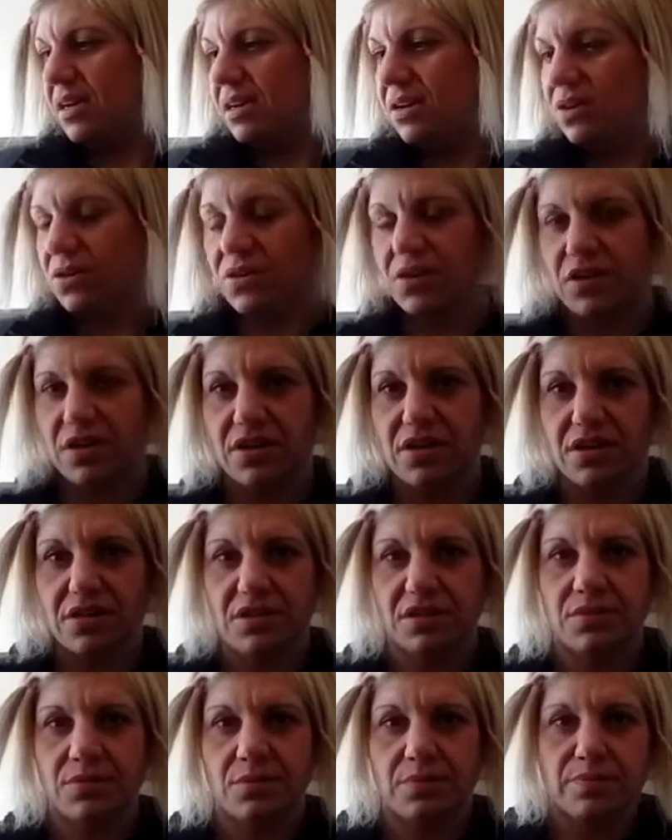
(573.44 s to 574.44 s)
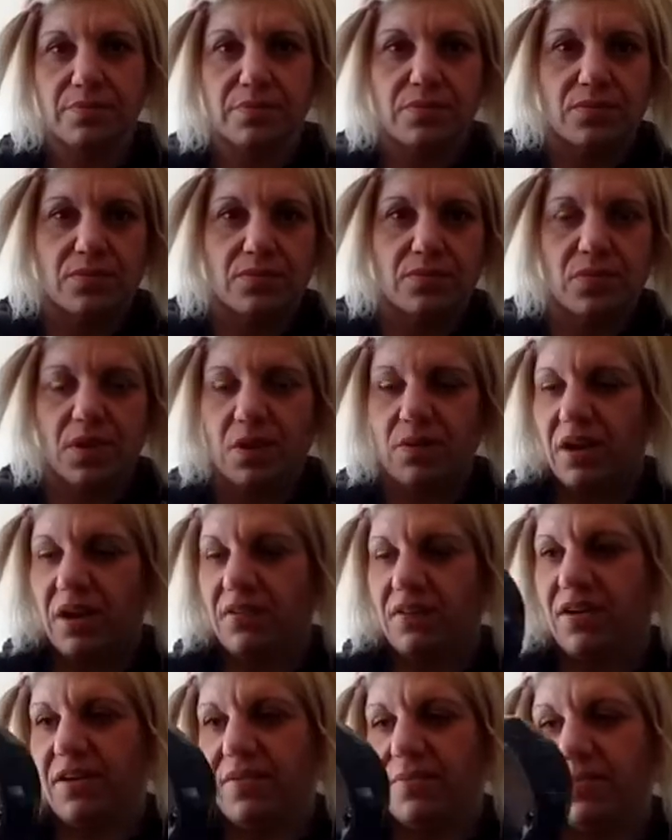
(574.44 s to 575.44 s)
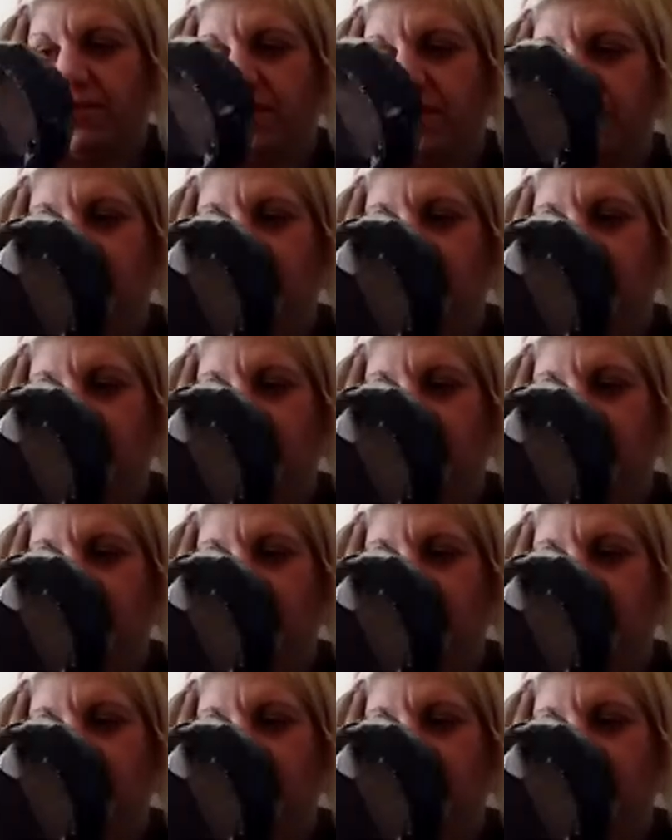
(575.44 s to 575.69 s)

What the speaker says: Cougars, whatever.